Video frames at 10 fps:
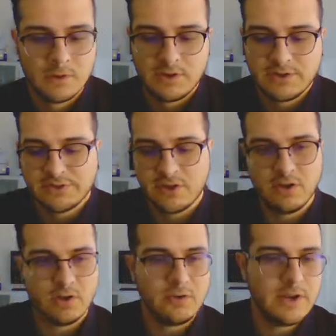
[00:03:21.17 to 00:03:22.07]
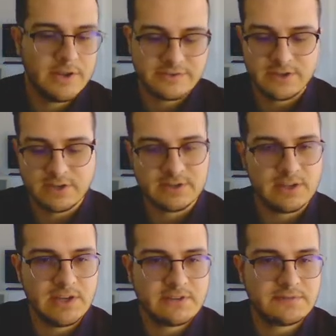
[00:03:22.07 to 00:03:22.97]
So I'll go ahead and start
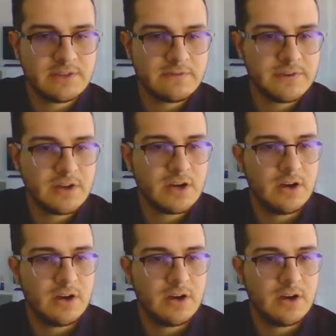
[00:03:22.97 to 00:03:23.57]
doing some stuff here,